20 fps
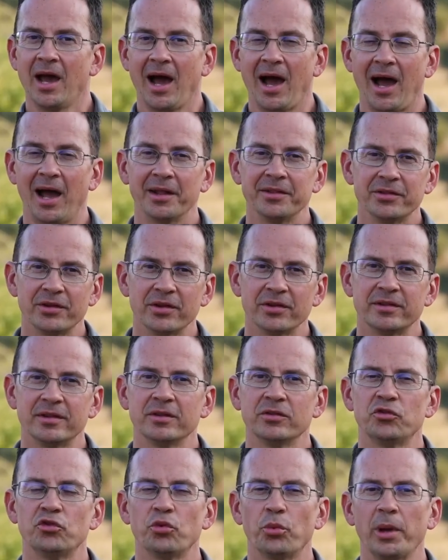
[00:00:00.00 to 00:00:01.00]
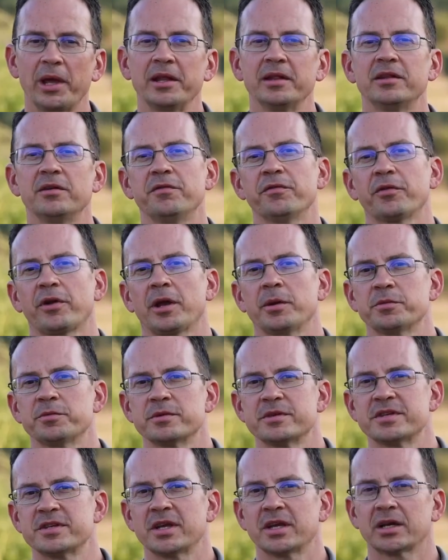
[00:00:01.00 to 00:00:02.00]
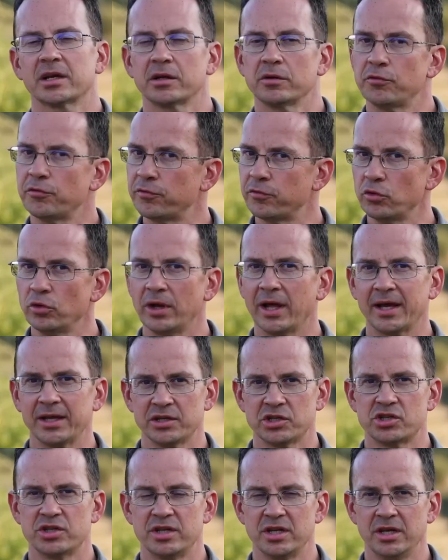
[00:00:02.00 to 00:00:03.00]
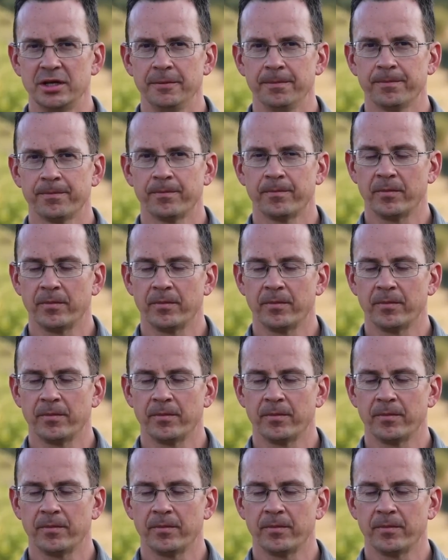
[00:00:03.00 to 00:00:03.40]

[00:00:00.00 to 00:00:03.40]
120 frames per second full HD.